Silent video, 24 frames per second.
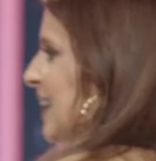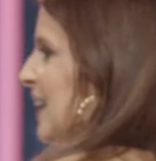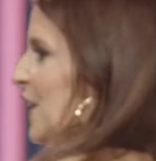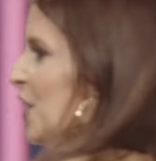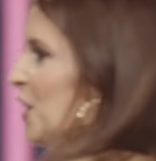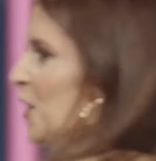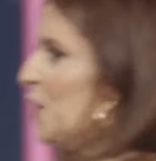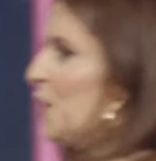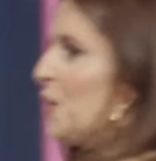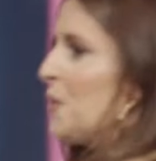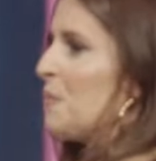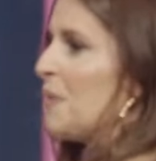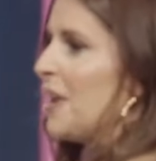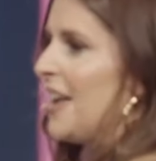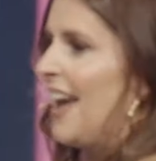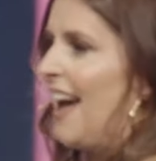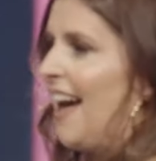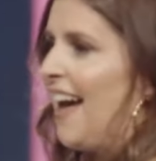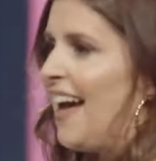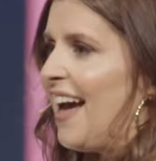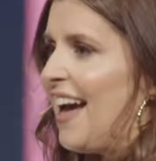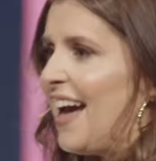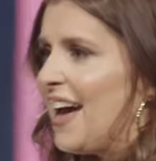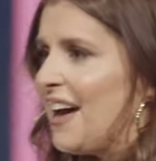Here we
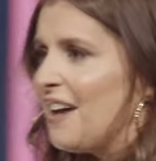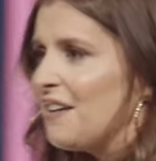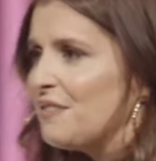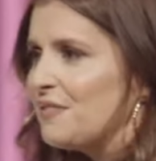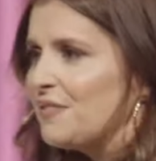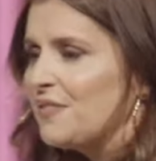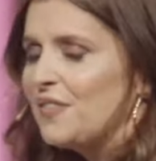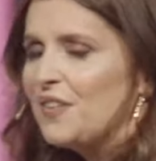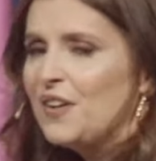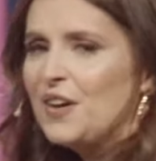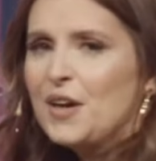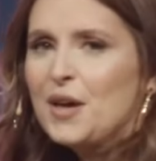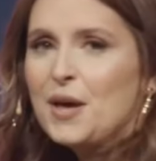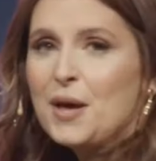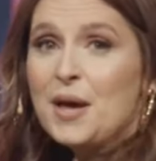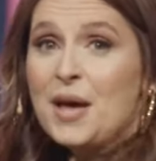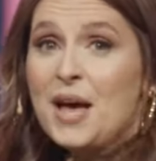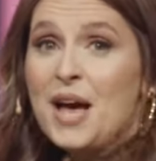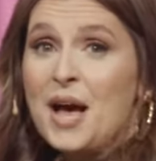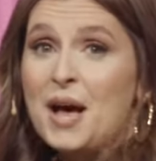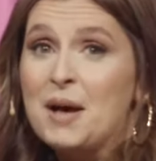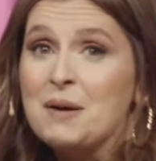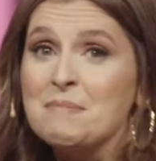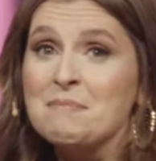have
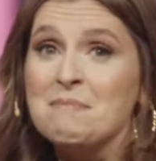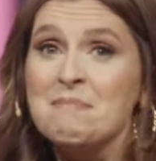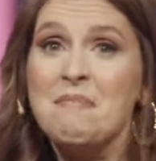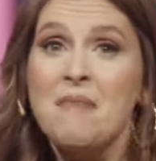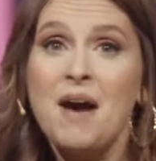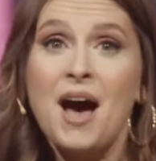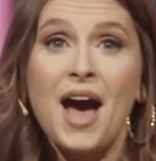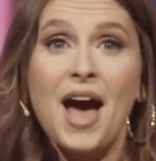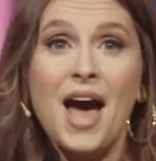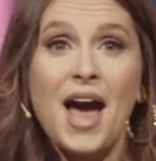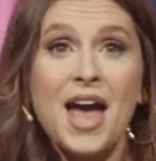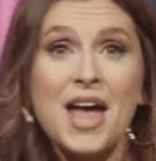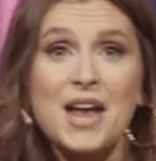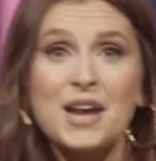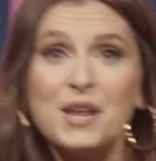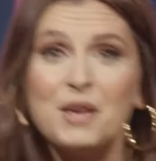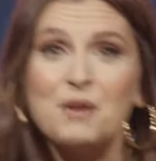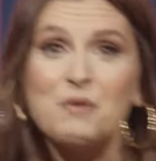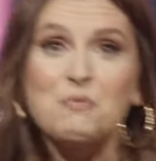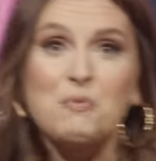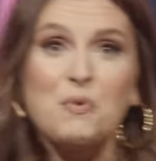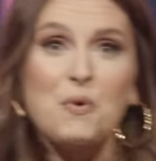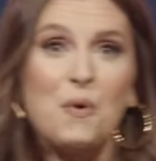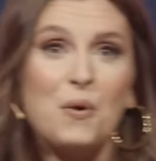a
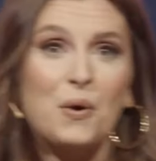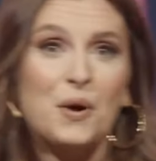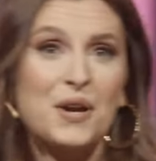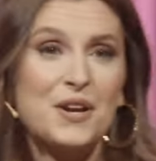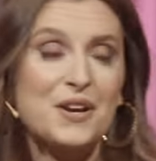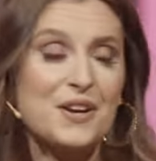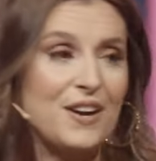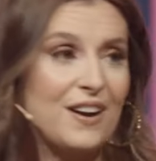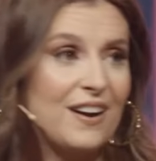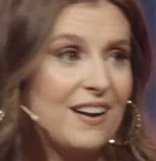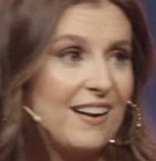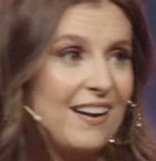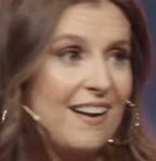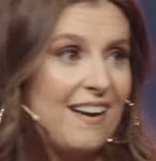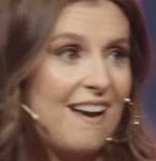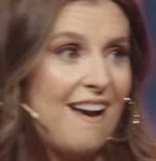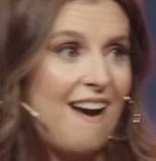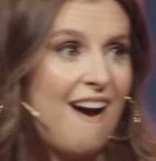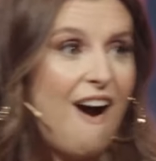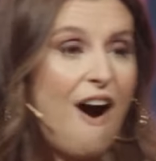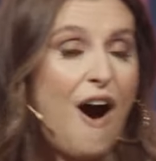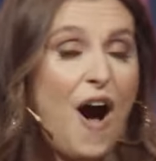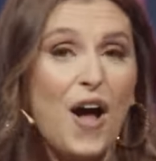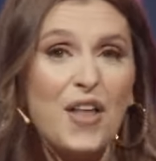mighty warrior
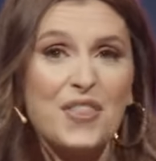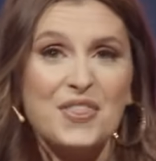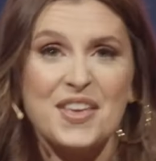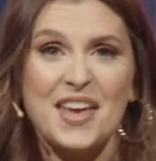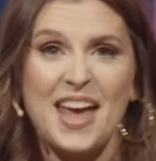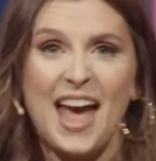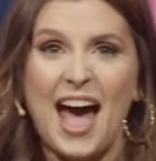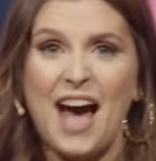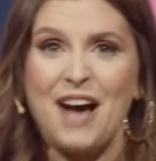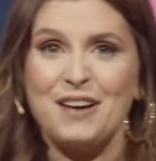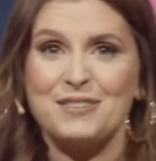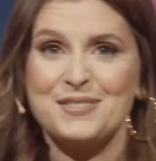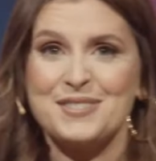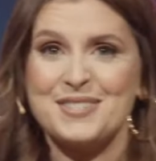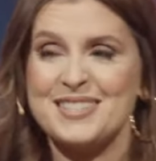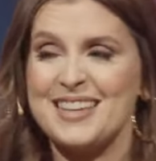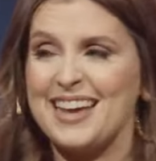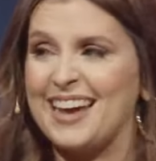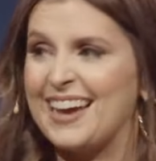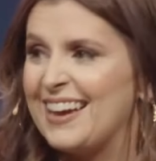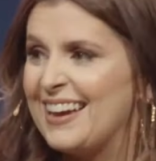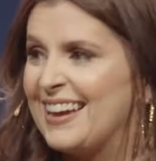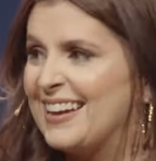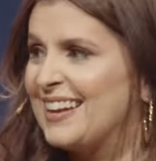on the
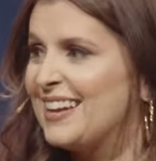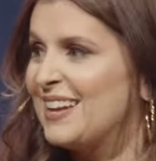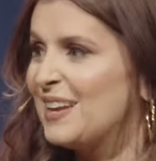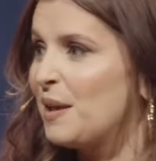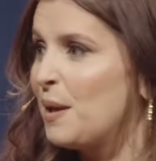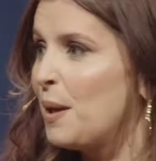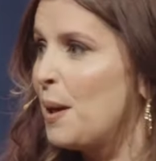outside,